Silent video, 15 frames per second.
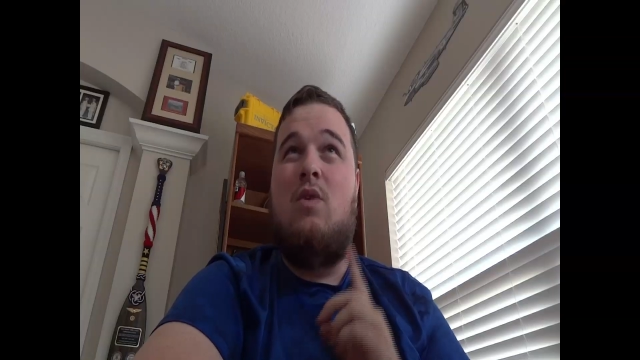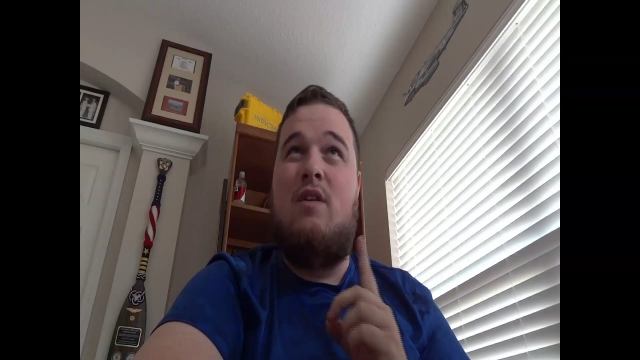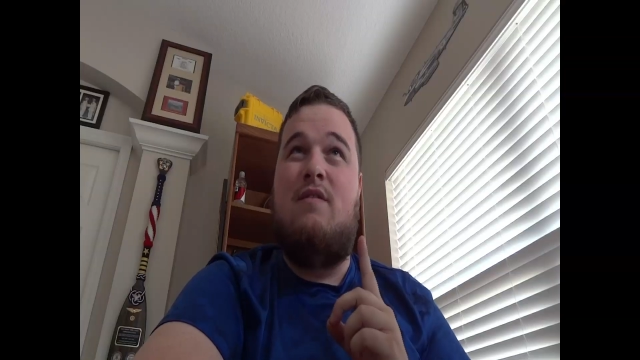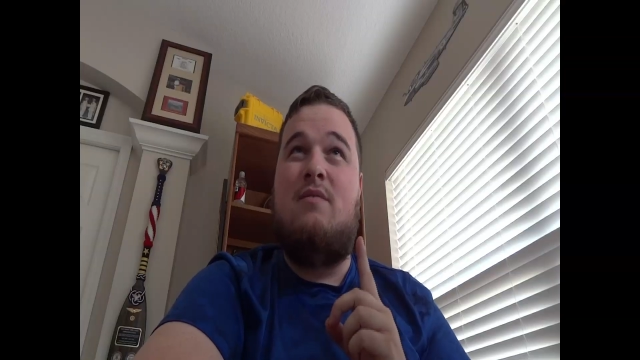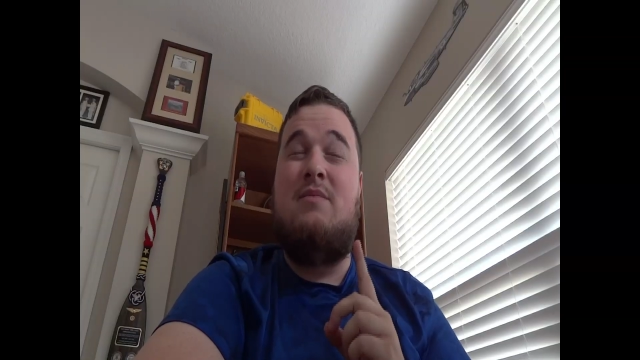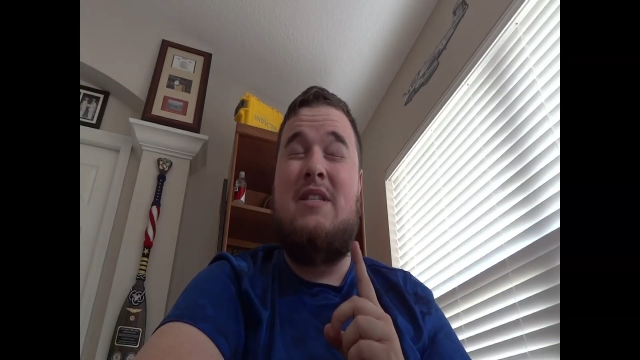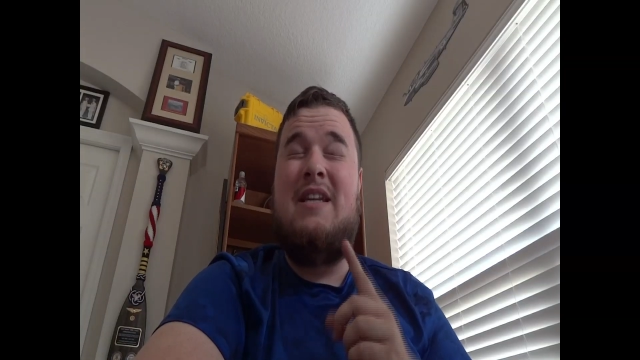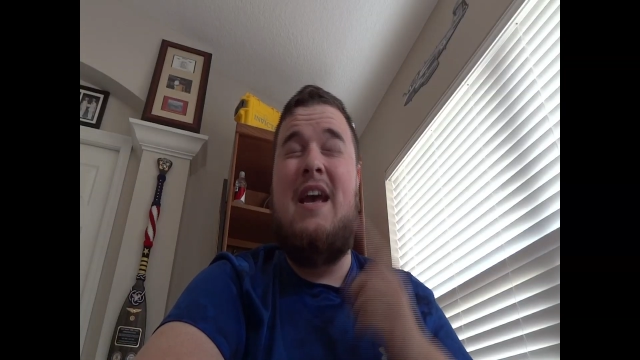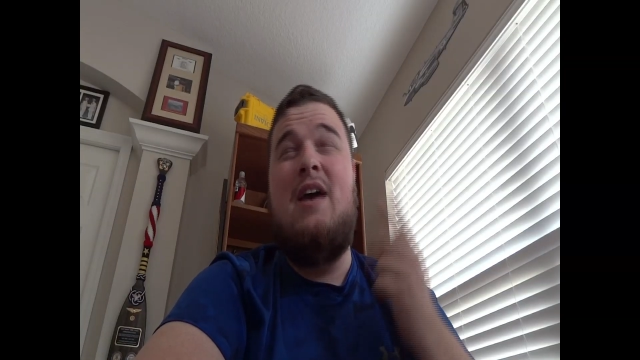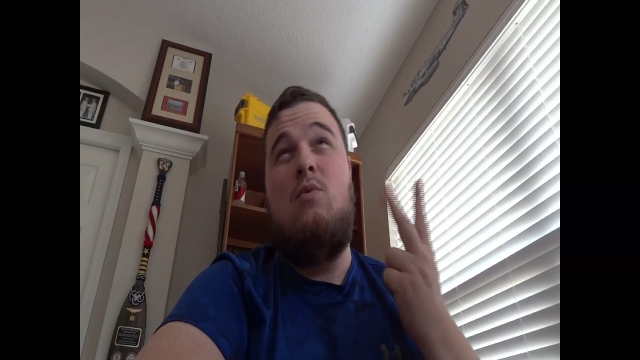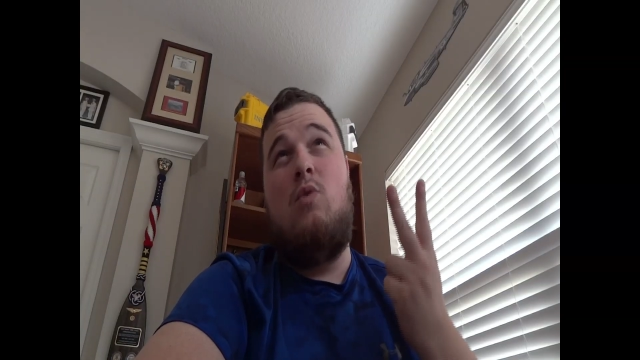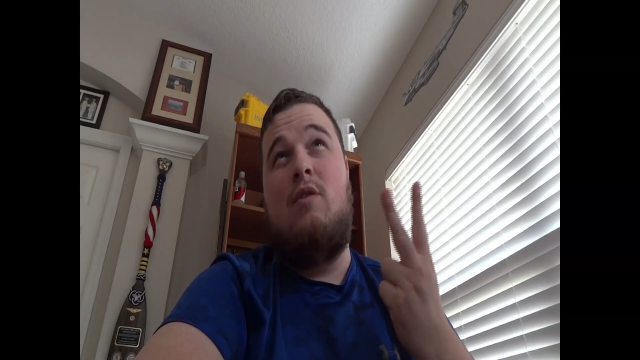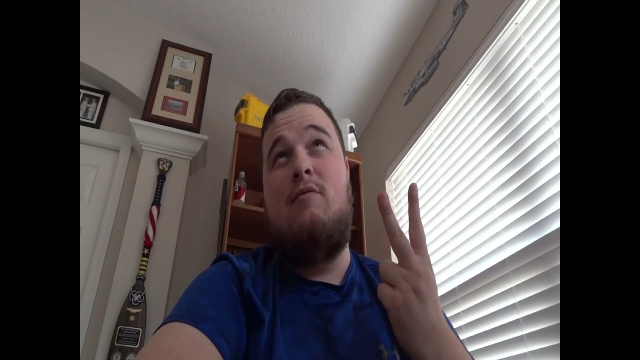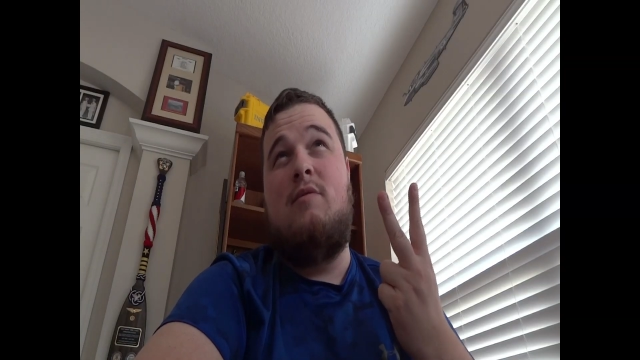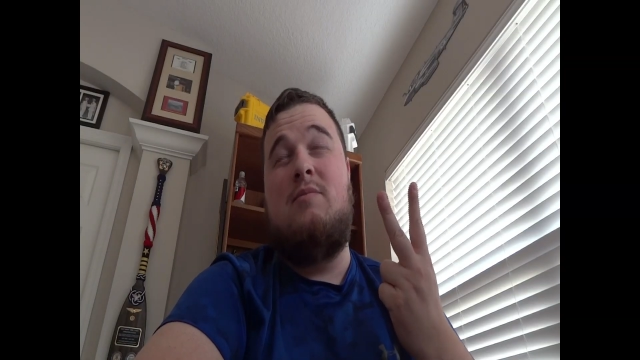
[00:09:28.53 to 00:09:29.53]
one of them's dead,
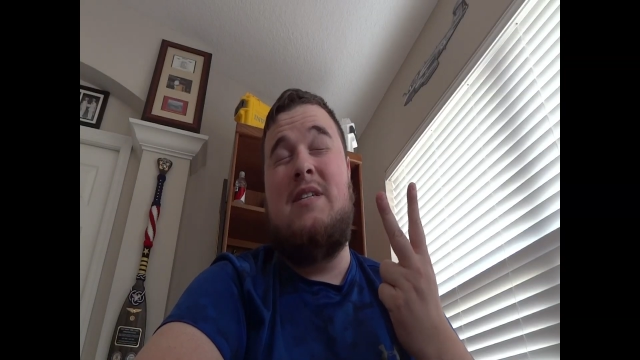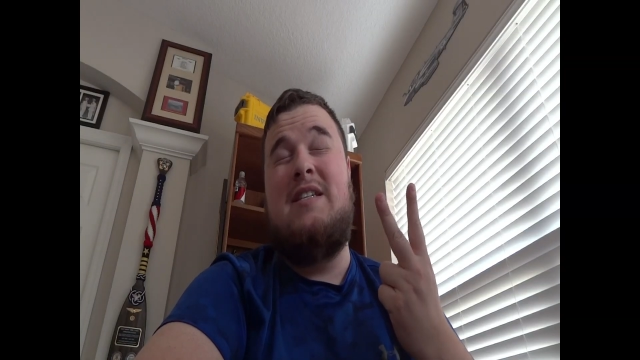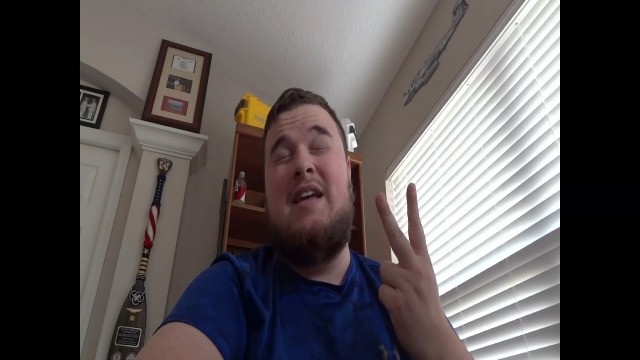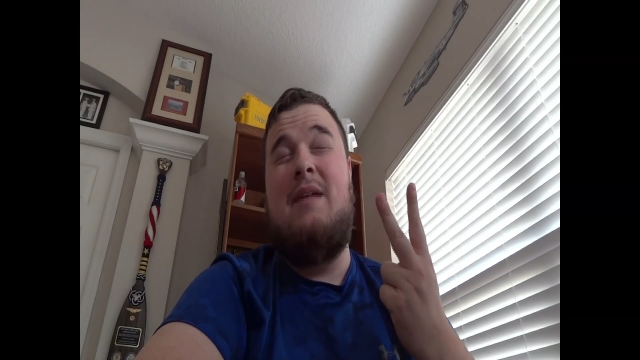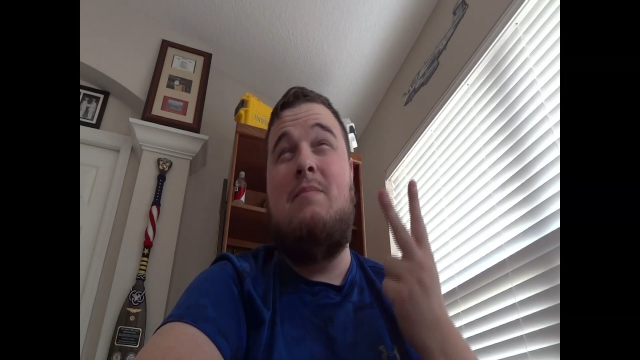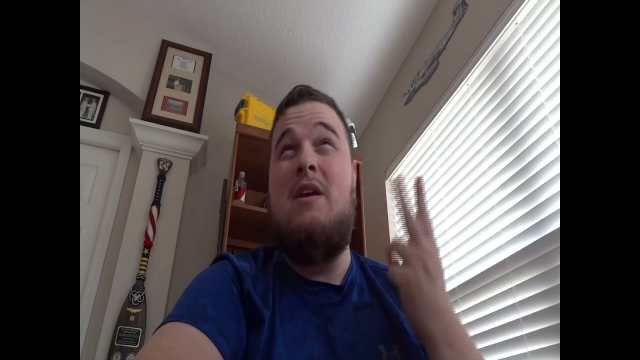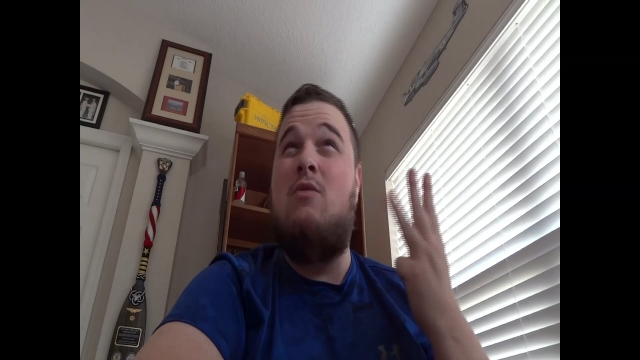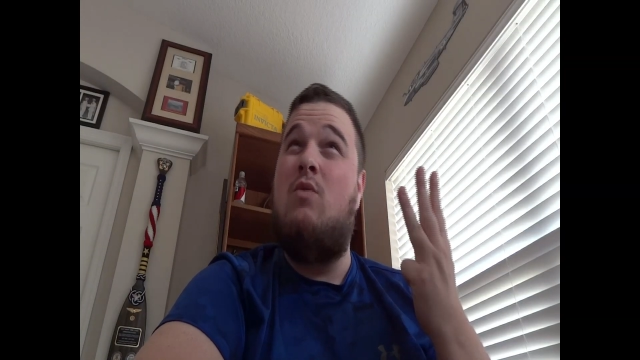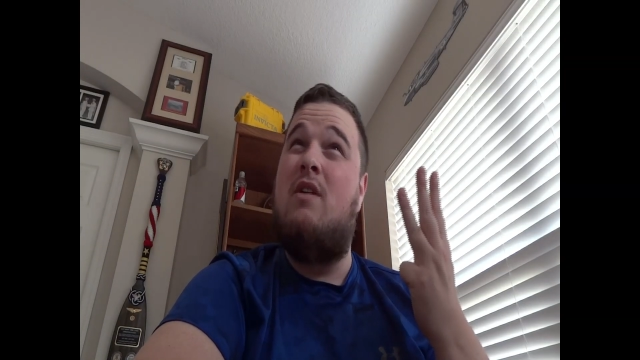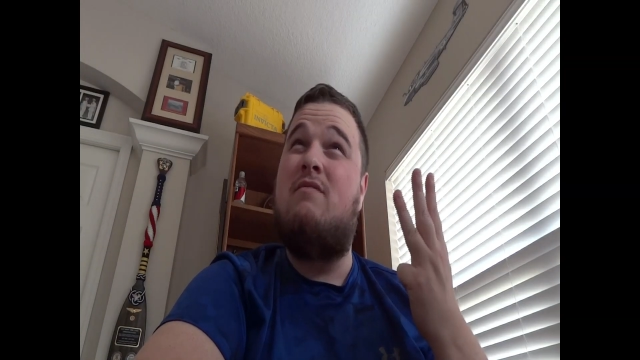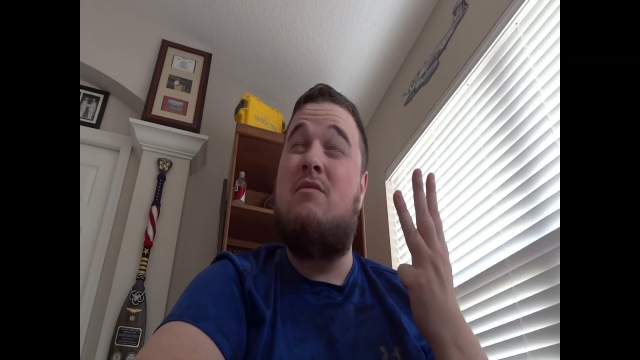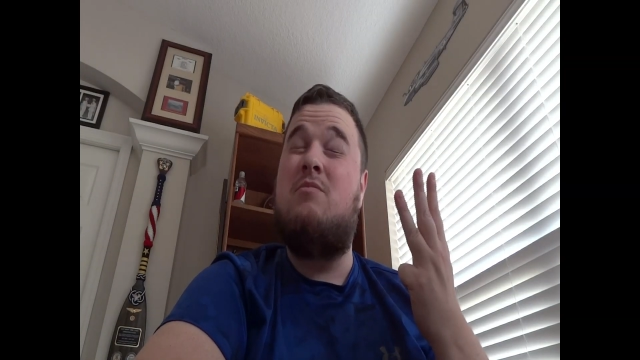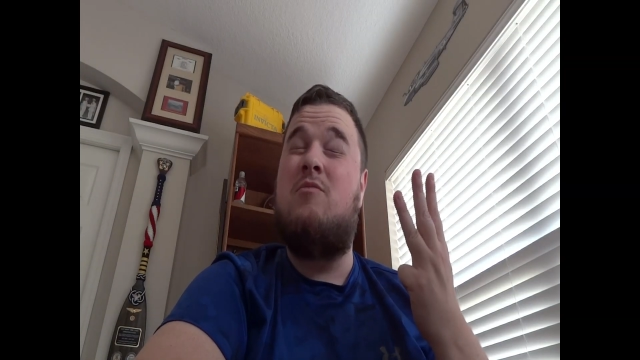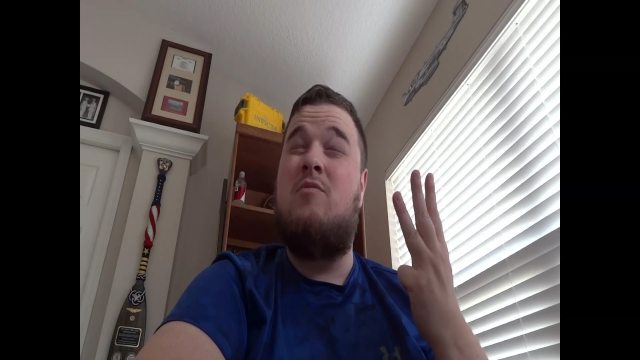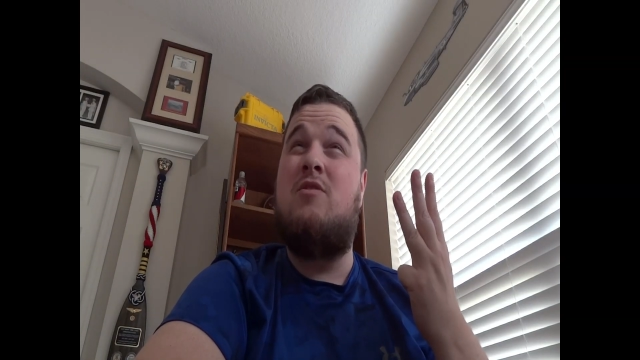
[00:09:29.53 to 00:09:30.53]
one of them's a deadbeat, one of
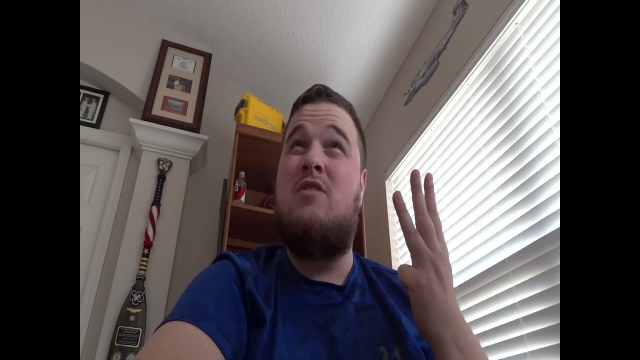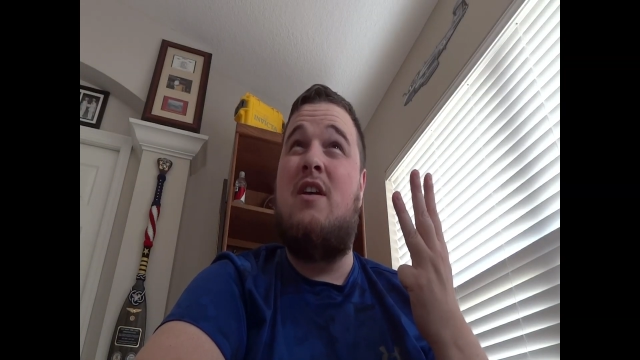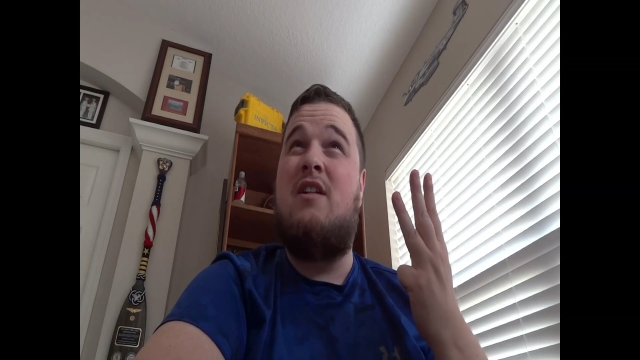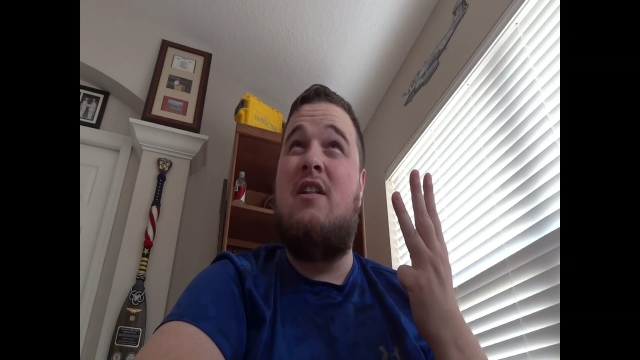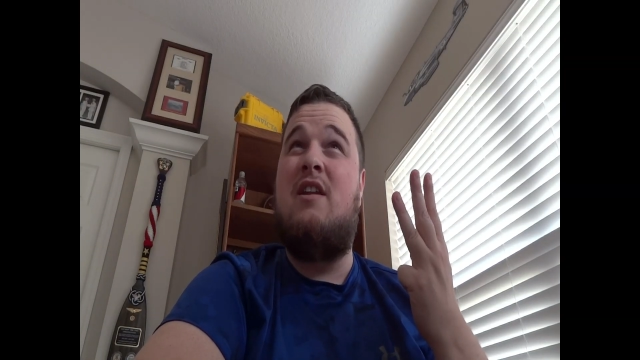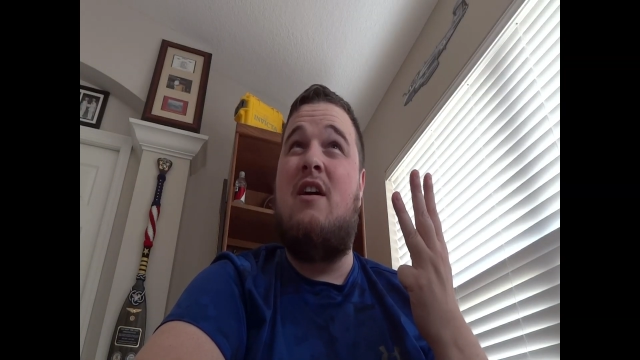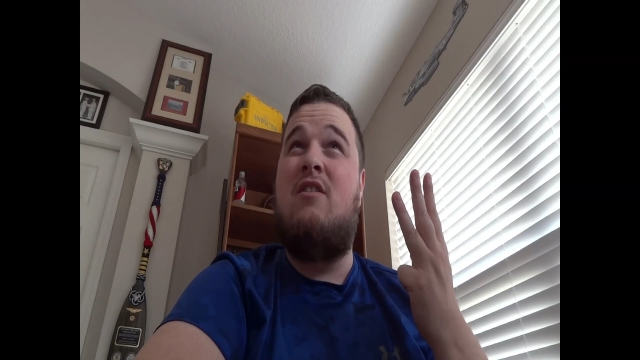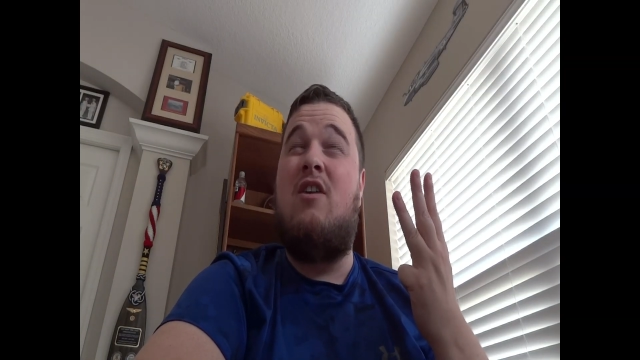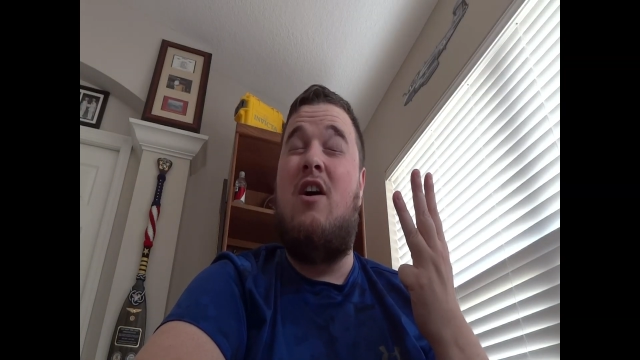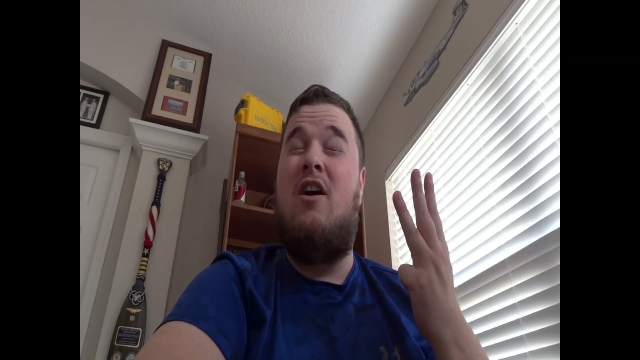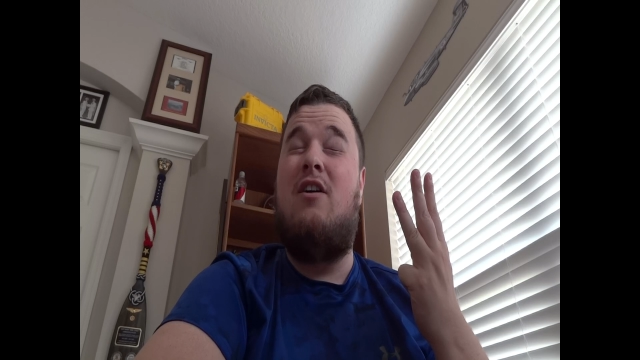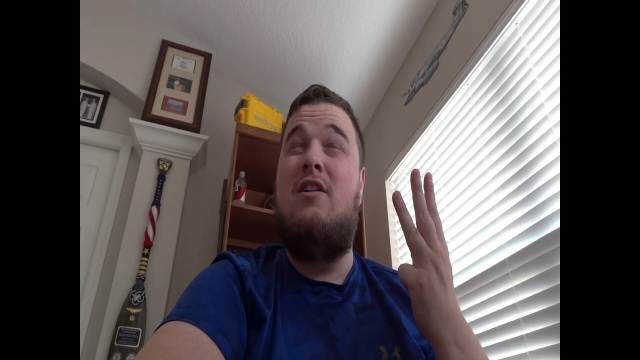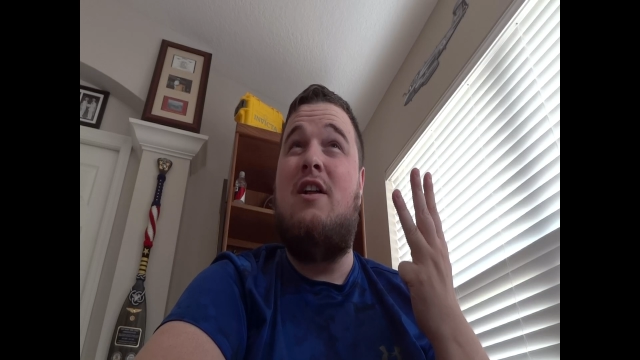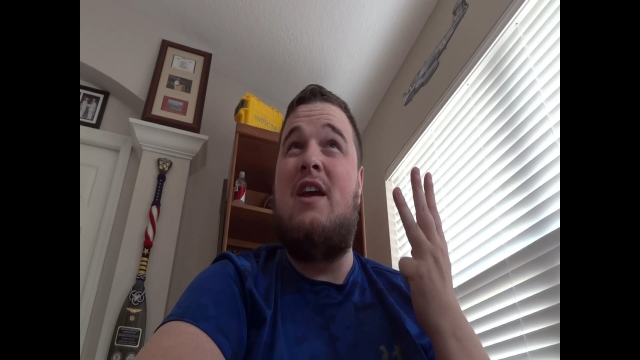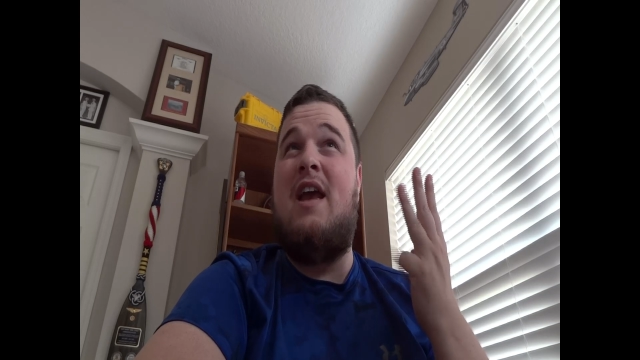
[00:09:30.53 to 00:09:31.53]
them's most likely an
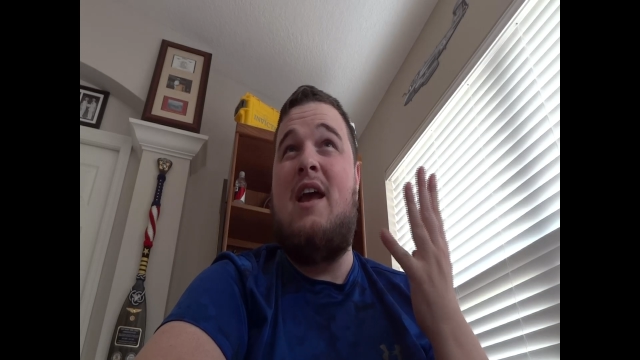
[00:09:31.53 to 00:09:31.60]
alcoholic,